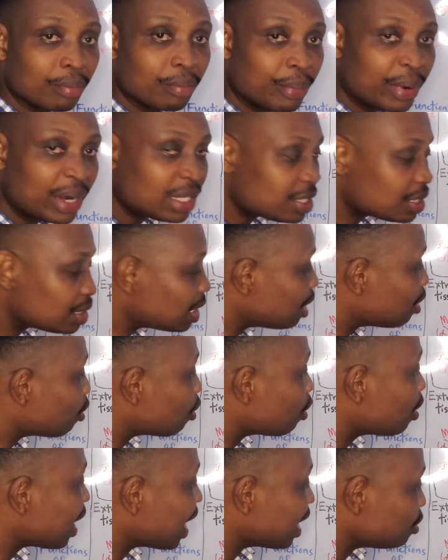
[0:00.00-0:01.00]
breaks down
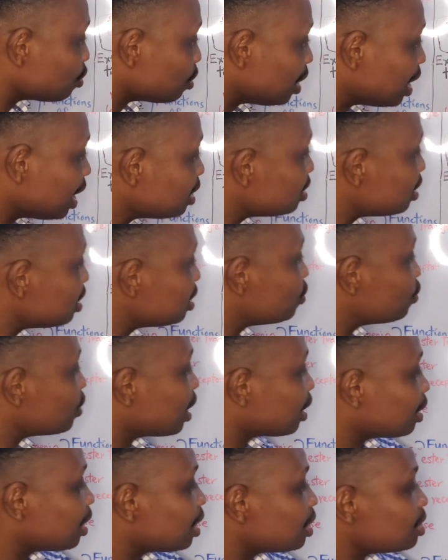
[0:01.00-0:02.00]
or hydrolyzes
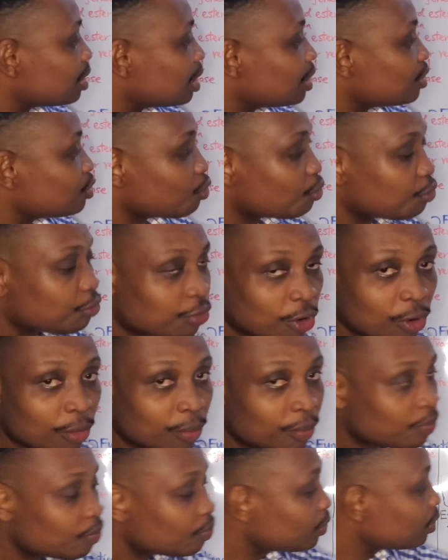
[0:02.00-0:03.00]
triglycerides to
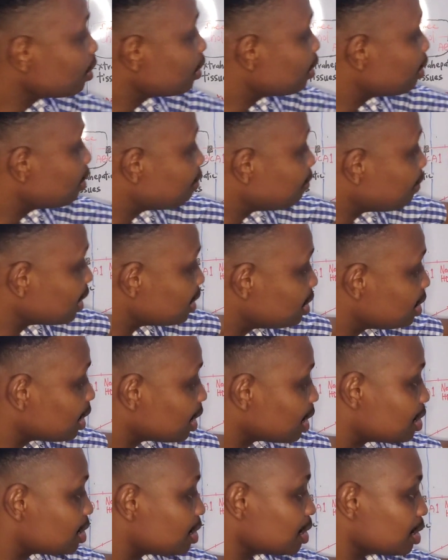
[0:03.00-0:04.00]
form fatty
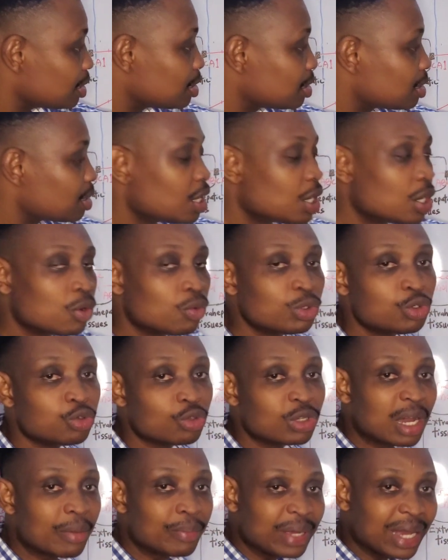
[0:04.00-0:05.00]
acids, which
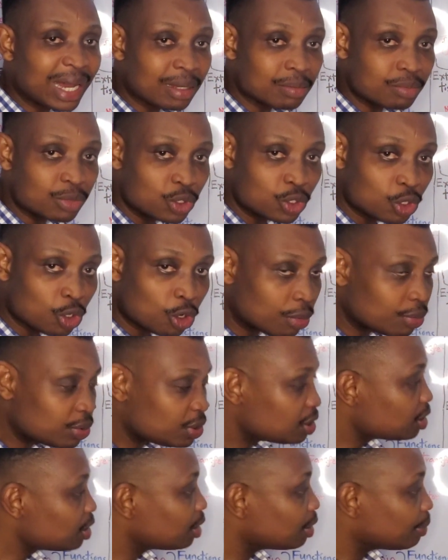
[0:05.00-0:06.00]
will now be
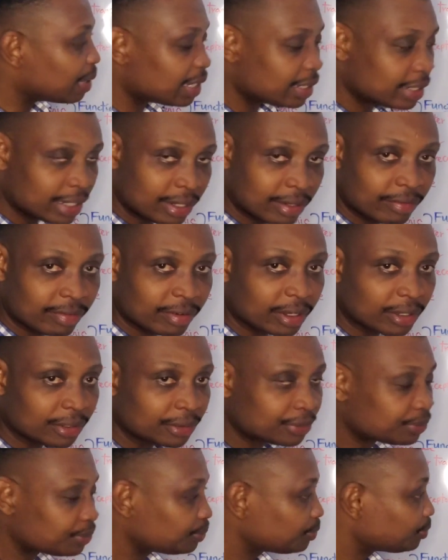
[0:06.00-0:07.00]
absorbed by the liver.
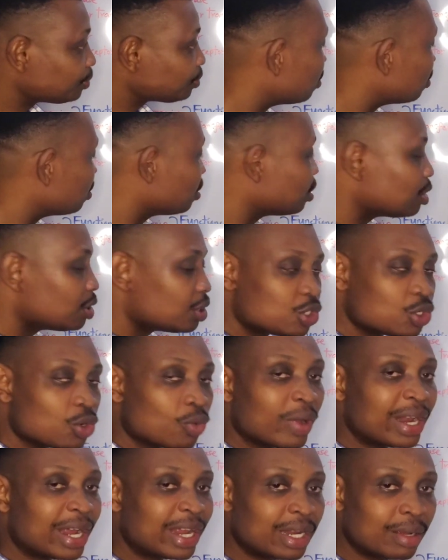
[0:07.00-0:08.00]
So
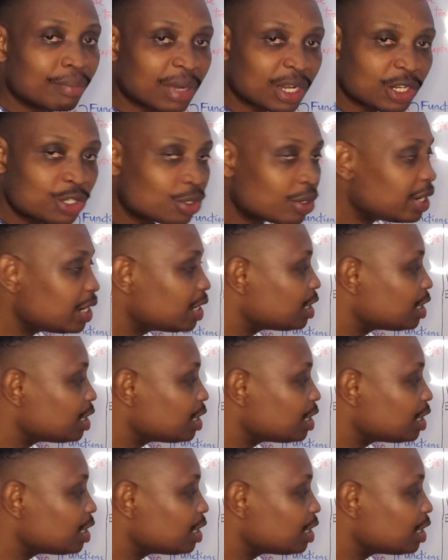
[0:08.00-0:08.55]
whether the mature